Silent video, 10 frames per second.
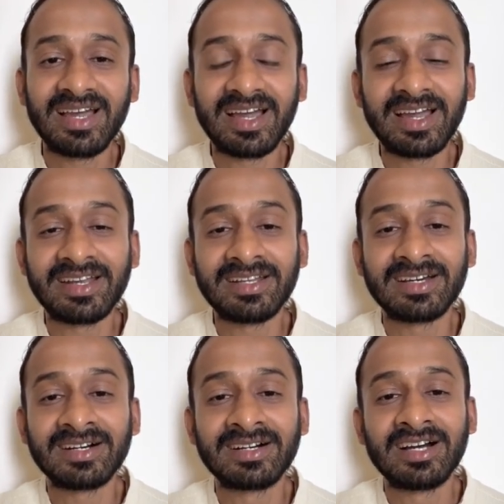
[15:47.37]
And
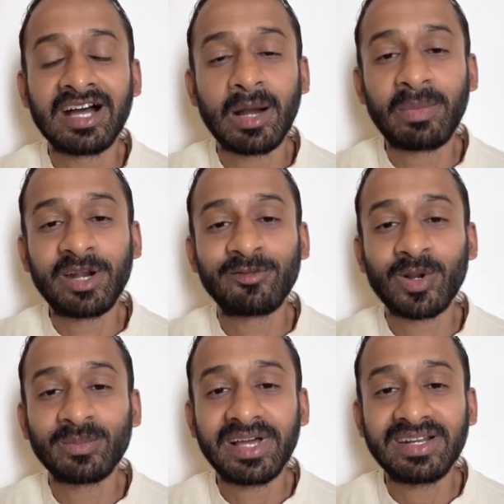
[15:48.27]
apart
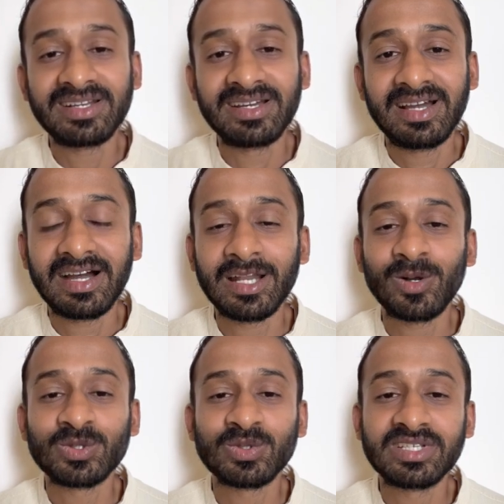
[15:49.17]
from that, I'll
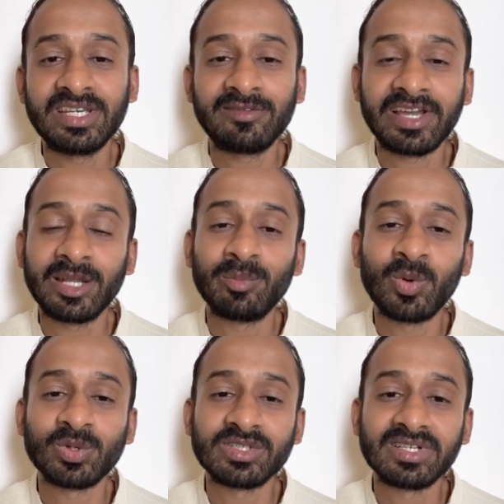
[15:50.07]
also see if I can
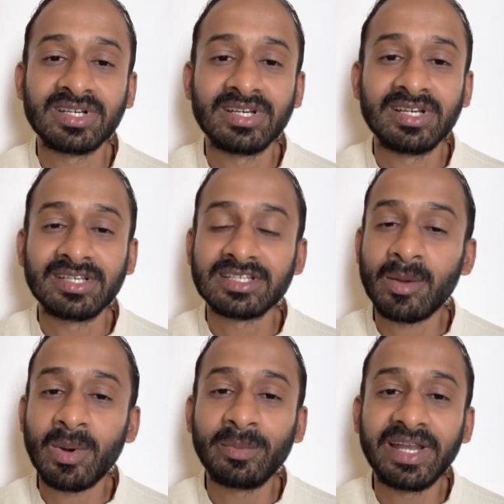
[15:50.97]
post some
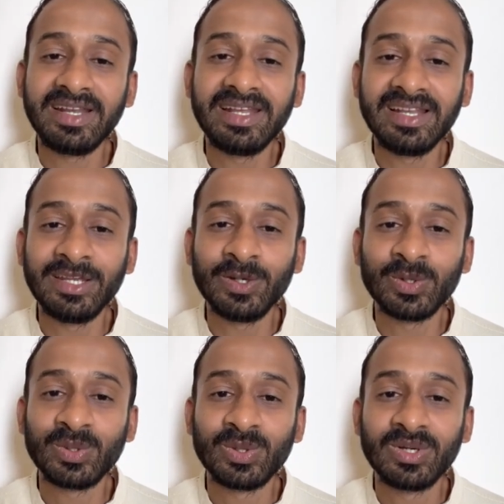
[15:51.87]
update daily.
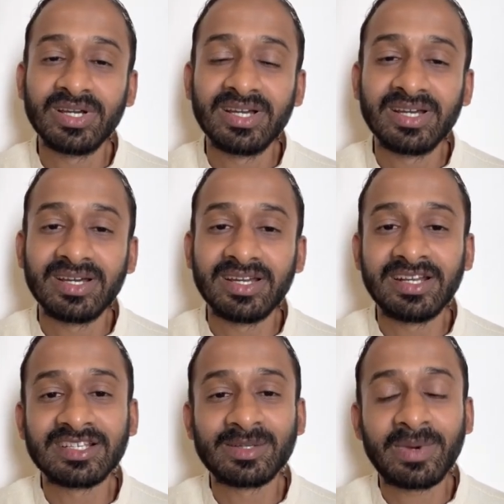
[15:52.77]
It
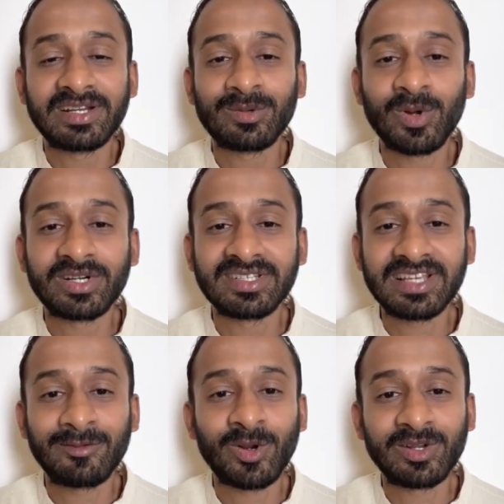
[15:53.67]
doesn't matter what it is.
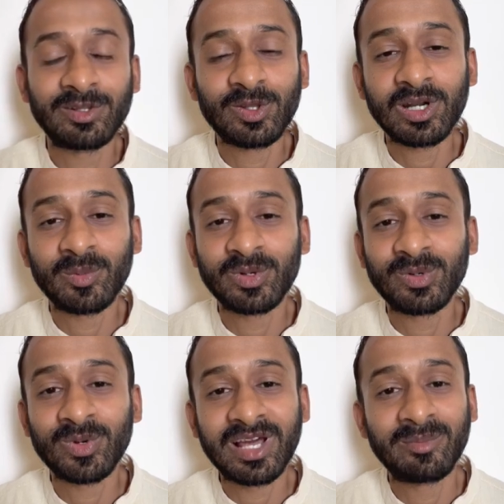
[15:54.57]
I've not even thought about it,
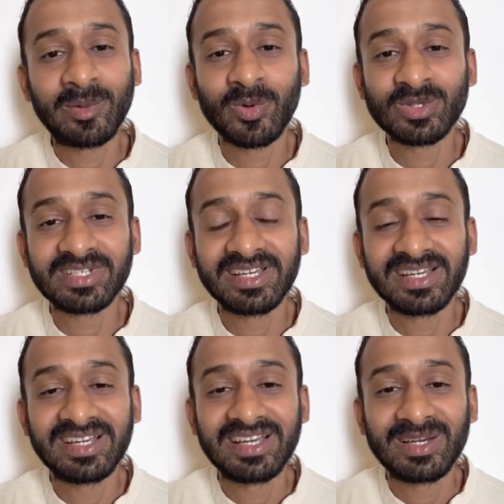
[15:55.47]
what I'll be
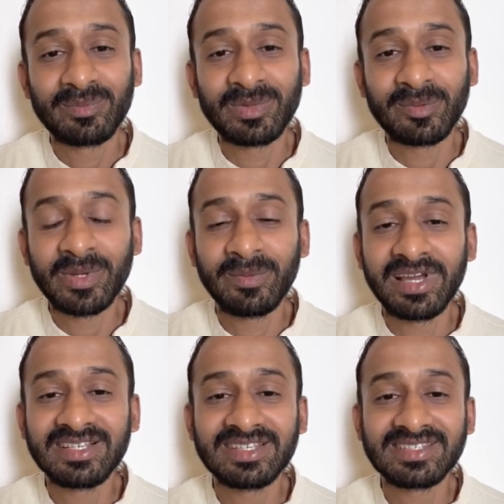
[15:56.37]
posting, but maybe
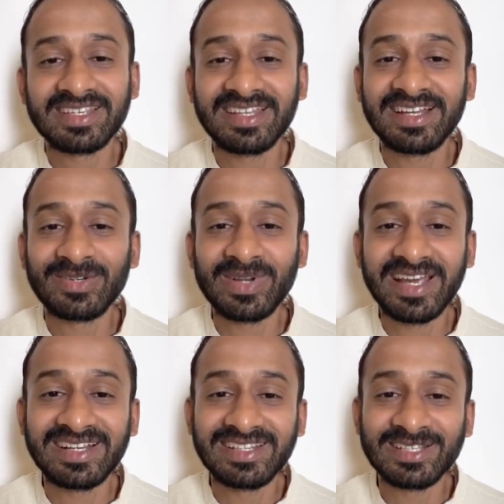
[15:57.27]
I'll just say that today I
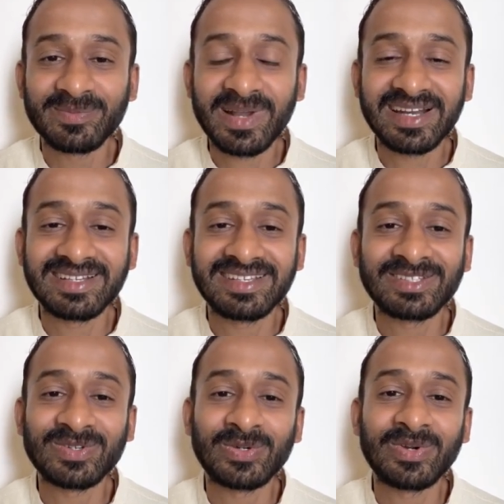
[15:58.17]
did this
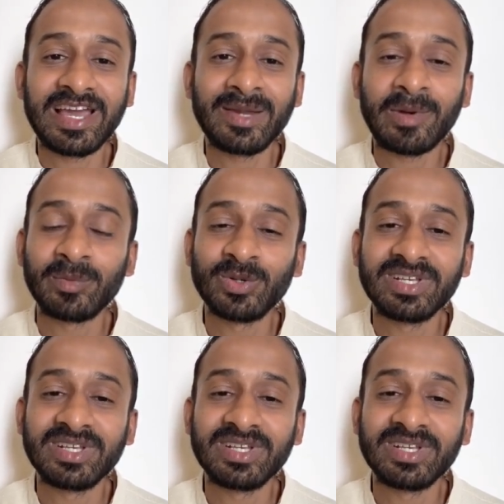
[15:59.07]
practice, or today I'm up to